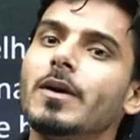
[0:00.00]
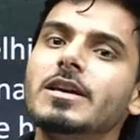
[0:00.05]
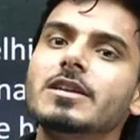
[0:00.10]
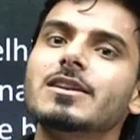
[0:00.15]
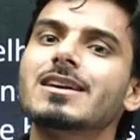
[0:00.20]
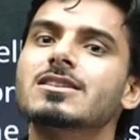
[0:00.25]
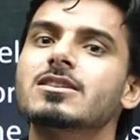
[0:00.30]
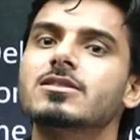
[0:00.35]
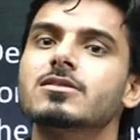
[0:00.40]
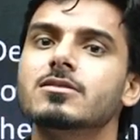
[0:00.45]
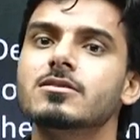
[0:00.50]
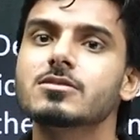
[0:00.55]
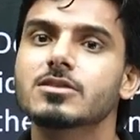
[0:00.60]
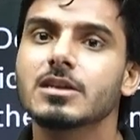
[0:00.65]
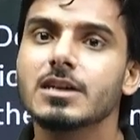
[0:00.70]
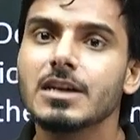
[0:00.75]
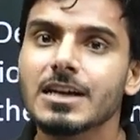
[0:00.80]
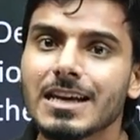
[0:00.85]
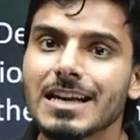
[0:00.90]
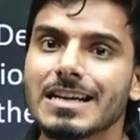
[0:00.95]
nationals
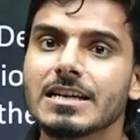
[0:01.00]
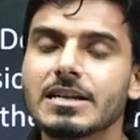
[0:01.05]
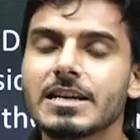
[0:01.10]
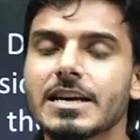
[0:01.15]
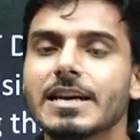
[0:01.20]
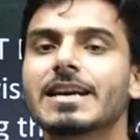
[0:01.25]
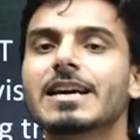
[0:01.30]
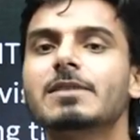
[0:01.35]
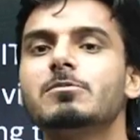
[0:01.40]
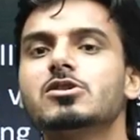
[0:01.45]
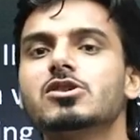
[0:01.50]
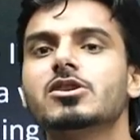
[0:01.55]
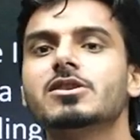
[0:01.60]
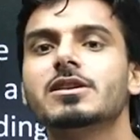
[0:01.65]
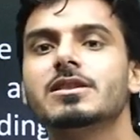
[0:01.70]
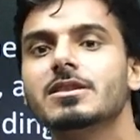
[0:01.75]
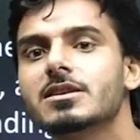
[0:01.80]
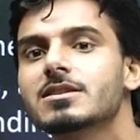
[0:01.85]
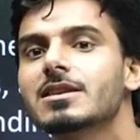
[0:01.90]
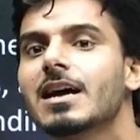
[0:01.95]
can take admission in
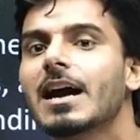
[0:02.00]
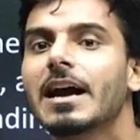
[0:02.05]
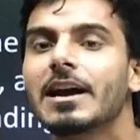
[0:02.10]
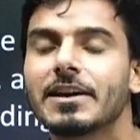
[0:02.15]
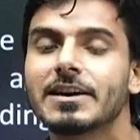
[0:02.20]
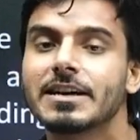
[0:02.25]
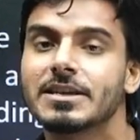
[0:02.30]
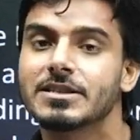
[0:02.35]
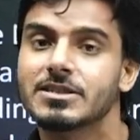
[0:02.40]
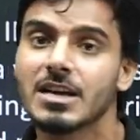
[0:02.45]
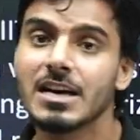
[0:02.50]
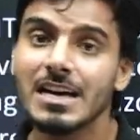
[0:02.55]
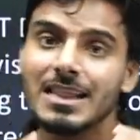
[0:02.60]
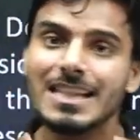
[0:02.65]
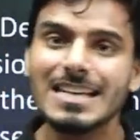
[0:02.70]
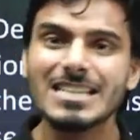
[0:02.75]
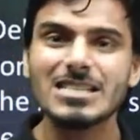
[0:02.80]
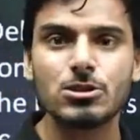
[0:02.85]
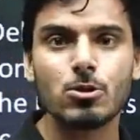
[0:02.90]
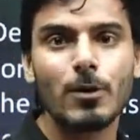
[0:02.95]
this IIT, guys.
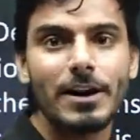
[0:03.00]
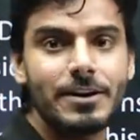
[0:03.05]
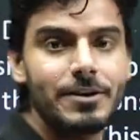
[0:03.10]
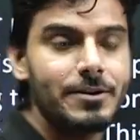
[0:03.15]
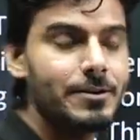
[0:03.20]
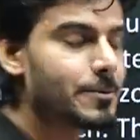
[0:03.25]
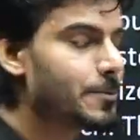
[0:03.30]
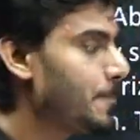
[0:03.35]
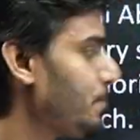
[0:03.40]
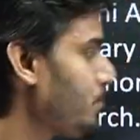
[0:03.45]
Let's look at it.